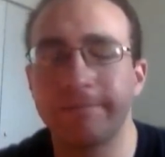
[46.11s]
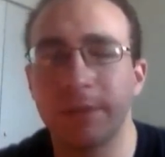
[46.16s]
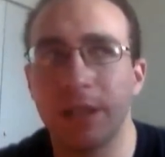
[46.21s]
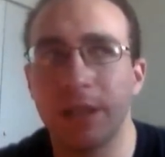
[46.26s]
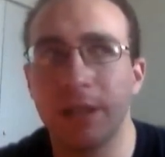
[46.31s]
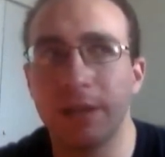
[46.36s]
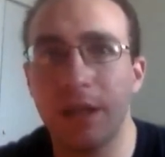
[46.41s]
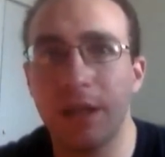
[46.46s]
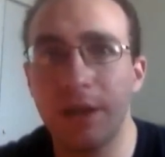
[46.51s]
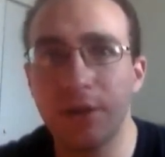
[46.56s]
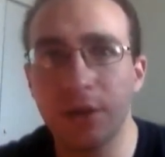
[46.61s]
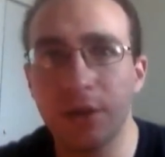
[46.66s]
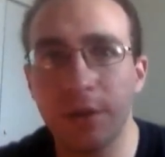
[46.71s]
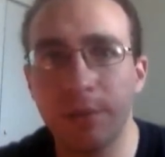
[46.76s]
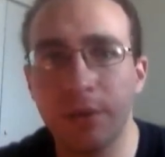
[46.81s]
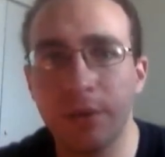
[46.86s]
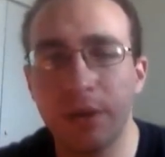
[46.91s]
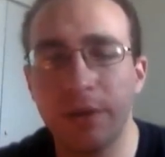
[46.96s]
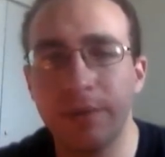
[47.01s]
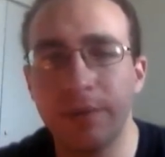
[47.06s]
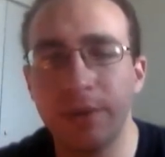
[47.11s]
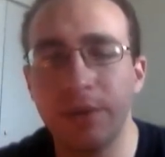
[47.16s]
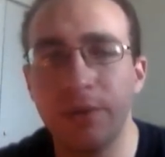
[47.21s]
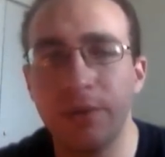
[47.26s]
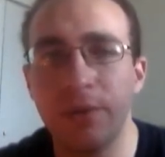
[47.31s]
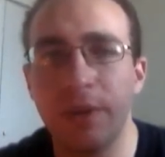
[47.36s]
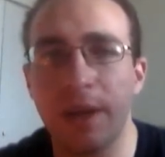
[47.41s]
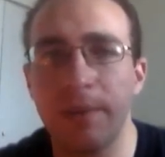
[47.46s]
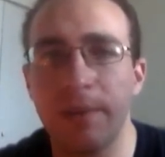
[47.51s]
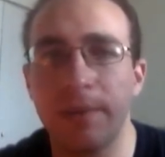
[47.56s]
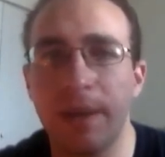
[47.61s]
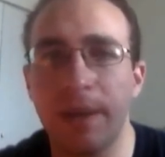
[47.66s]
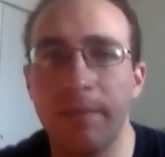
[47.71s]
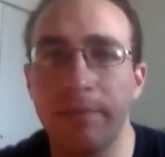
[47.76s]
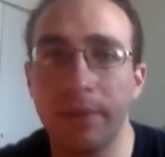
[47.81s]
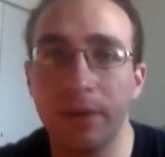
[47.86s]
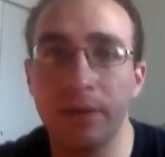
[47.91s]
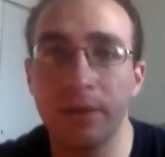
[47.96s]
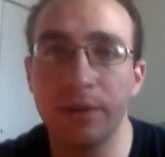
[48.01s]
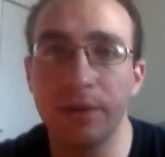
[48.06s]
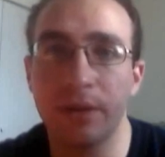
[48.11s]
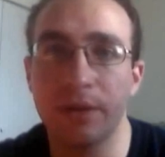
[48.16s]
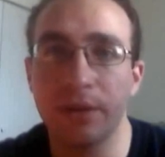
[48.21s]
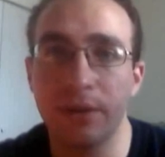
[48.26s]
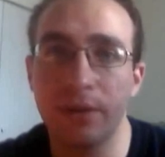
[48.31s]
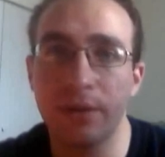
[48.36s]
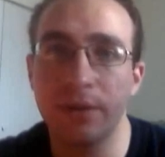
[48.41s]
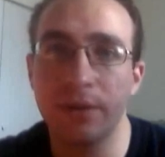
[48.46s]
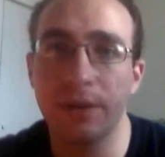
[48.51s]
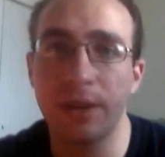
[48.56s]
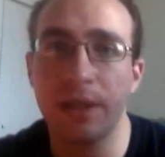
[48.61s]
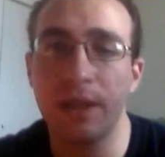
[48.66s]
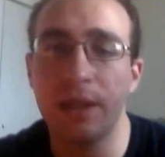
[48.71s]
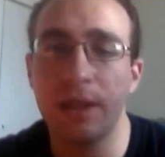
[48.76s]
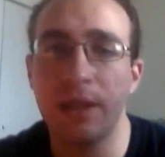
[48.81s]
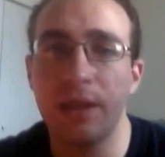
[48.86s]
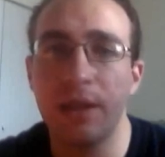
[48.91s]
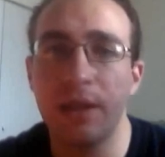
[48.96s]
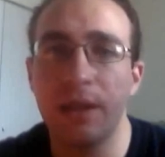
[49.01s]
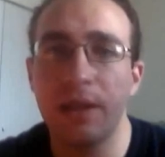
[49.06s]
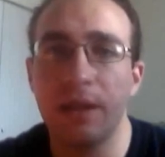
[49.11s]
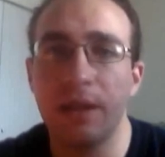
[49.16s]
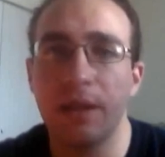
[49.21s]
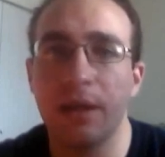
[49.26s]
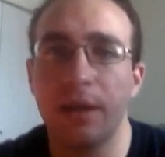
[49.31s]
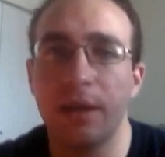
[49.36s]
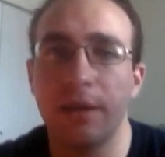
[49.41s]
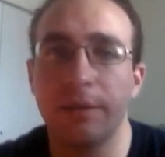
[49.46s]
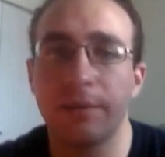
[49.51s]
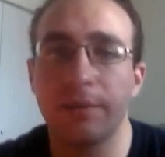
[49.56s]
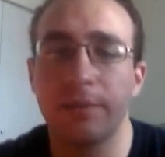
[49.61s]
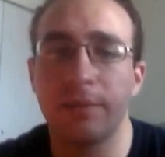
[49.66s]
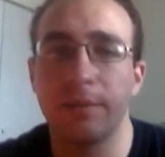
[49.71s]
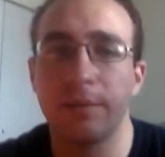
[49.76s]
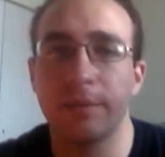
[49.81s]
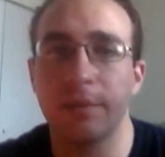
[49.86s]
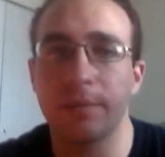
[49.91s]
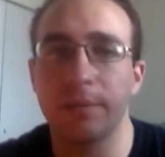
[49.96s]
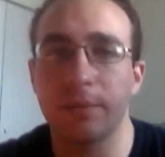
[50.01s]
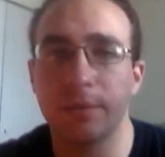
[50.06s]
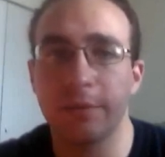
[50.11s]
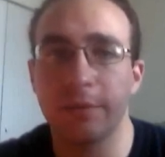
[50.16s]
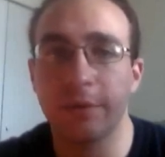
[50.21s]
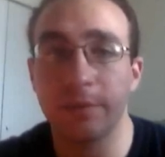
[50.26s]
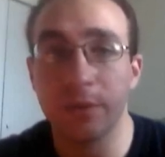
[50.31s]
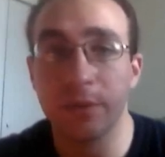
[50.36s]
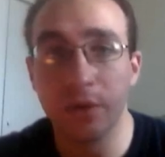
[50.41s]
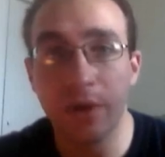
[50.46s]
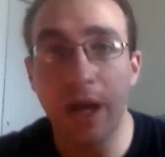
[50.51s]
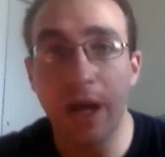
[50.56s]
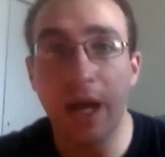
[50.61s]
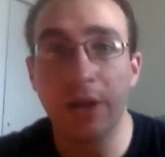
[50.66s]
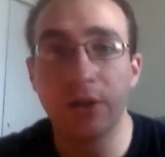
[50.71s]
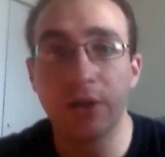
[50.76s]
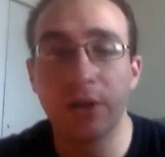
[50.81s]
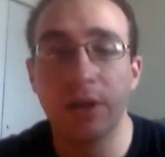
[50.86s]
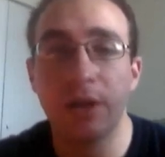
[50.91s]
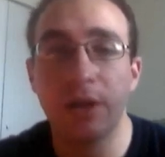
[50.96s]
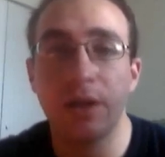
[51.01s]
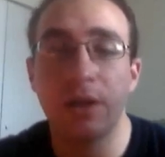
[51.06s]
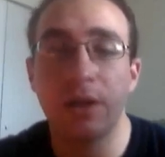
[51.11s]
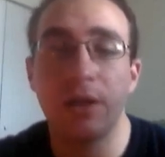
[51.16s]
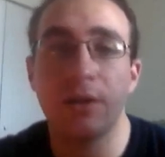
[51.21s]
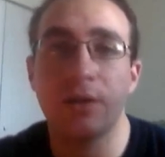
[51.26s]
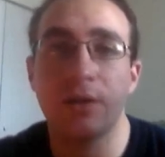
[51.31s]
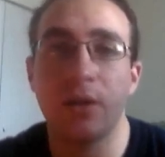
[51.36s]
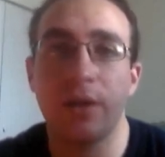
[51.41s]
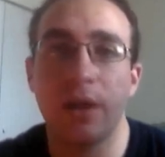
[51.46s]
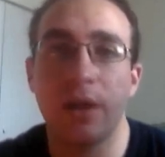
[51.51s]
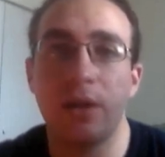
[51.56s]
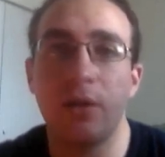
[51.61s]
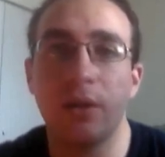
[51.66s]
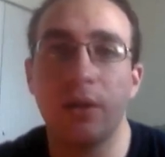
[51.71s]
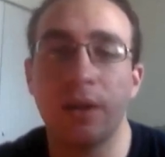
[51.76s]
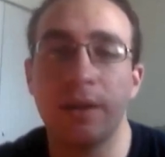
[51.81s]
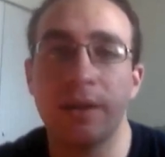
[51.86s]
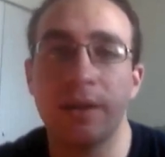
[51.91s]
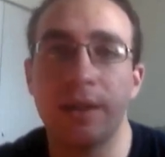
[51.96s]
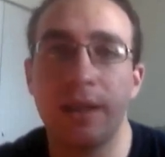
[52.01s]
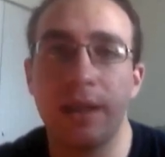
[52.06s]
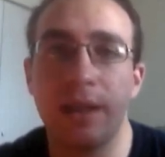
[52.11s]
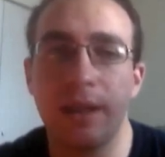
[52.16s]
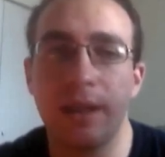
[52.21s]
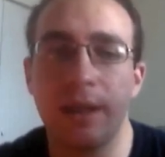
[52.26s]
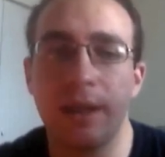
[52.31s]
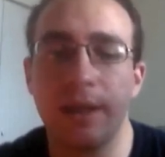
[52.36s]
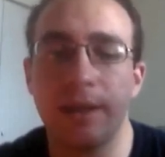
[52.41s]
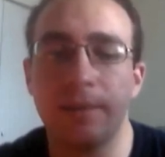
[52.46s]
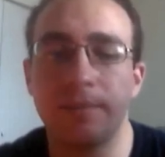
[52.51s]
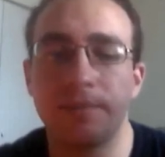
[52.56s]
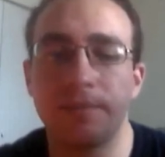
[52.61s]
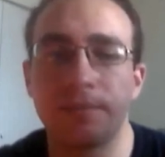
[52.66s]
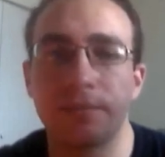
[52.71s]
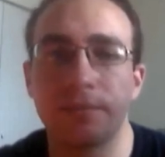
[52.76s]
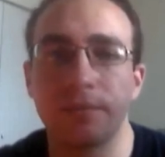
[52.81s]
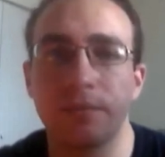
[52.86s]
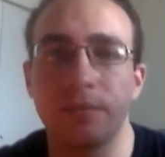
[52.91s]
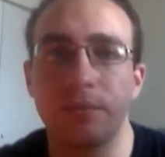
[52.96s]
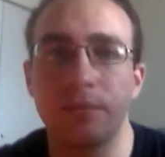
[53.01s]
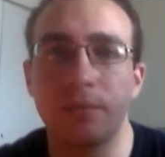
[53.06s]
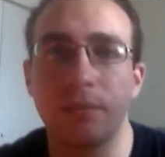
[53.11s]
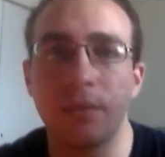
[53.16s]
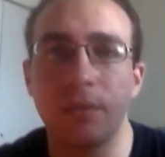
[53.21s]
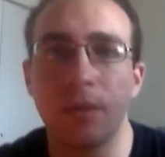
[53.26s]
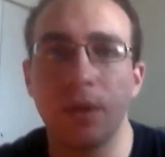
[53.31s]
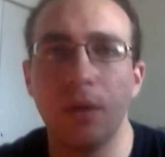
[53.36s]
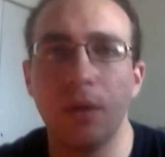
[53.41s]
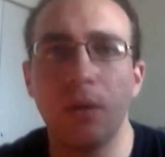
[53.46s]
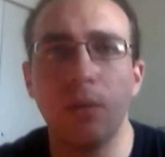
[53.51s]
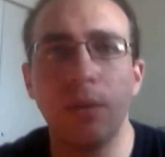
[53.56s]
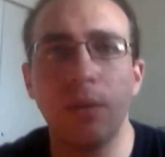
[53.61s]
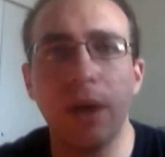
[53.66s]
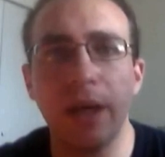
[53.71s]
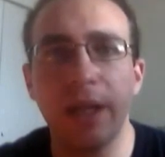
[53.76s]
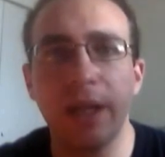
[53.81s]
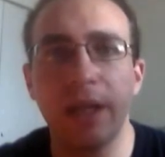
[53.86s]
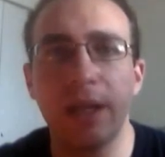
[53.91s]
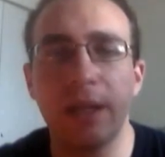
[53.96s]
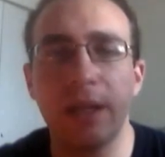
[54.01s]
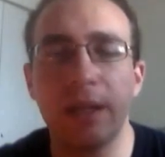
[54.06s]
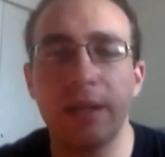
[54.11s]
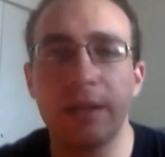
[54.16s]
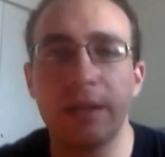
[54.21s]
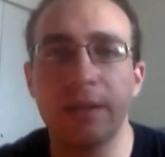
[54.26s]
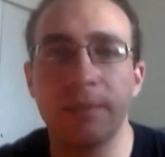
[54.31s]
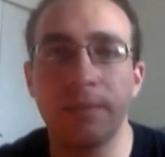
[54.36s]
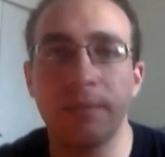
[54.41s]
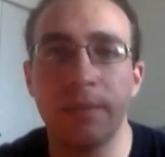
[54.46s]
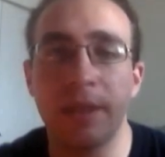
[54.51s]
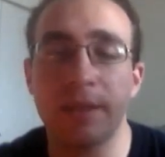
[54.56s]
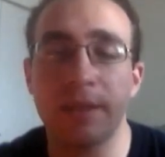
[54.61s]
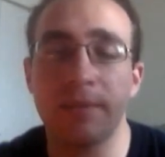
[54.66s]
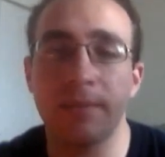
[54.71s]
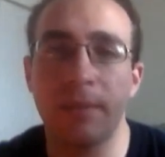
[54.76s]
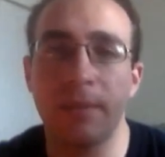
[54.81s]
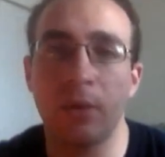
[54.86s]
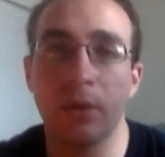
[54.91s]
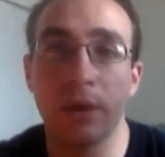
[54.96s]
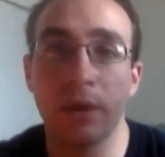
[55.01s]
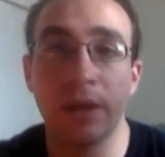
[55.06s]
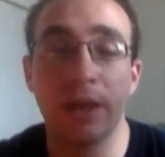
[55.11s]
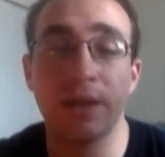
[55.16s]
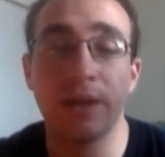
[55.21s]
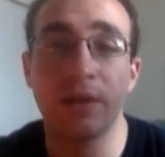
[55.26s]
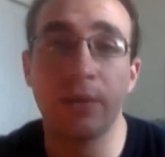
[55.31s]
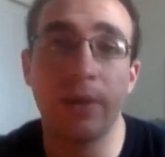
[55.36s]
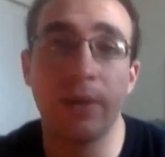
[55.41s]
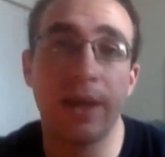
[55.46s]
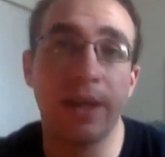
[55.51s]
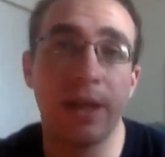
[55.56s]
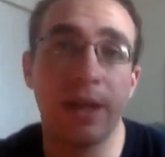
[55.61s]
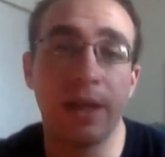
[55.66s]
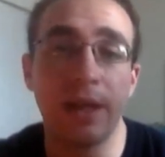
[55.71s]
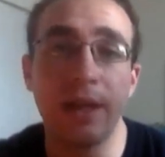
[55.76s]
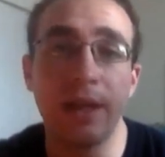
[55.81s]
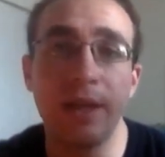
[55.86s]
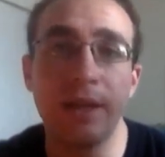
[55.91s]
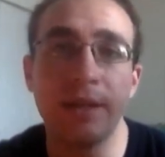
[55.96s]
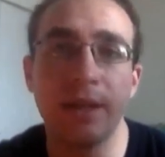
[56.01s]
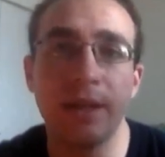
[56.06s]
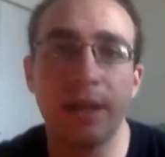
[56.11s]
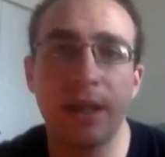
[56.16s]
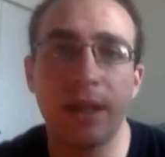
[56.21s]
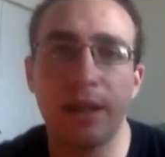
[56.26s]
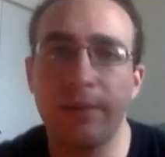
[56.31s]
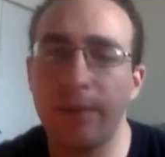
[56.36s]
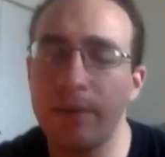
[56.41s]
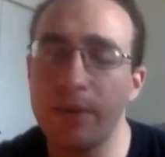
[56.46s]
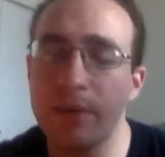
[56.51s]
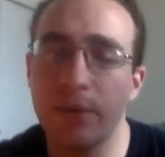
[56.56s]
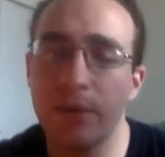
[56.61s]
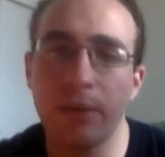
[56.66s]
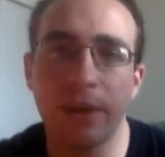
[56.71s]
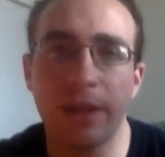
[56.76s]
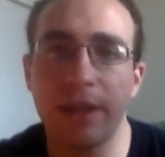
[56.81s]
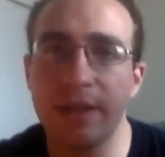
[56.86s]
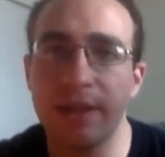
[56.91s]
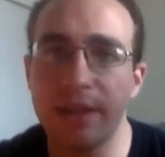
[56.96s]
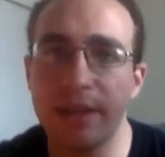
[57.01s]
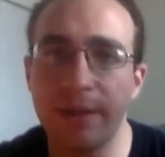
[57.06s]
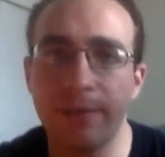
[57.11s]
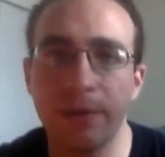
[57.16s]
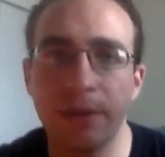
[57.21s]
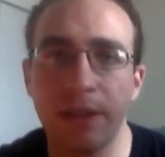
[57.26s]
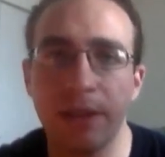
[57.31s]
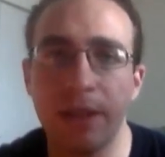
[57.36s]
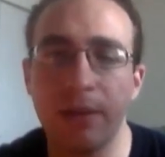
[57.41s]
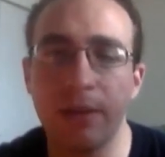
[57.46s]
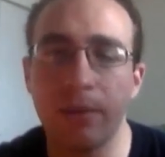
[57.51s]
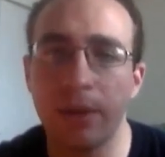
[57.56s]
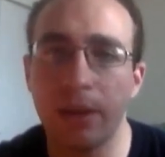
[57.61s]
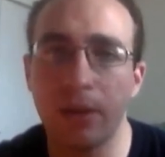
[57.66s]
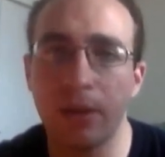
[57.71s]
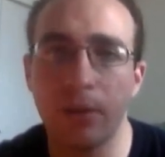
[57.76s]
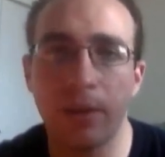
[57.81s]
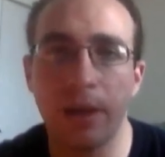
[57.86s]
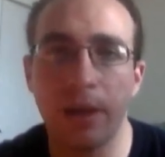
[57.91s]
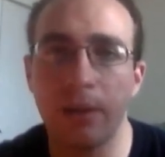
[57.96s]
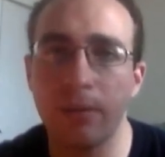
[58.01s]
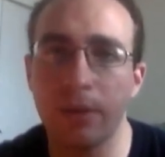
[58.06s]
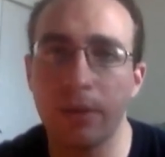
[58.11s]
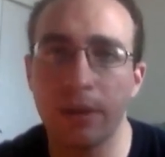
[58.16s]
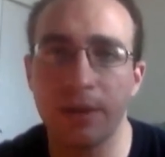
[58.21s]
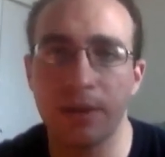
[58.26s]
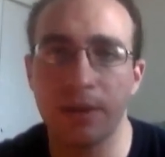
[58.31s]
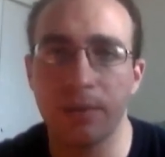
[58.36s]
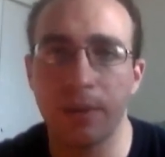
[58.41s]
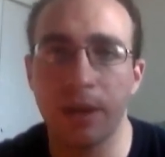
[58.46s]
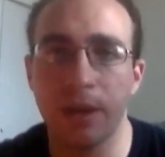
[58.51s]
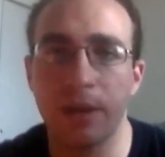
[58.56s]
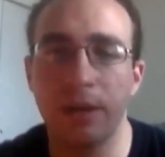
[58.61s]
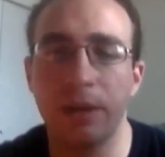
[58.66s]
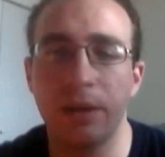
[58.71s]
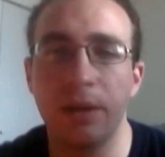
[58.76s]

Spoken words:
logical point of view that builds it slowly from scratch, so that you can see why it's organized the way that it is, and that if it was organized differently, it wouldn't quite work as well.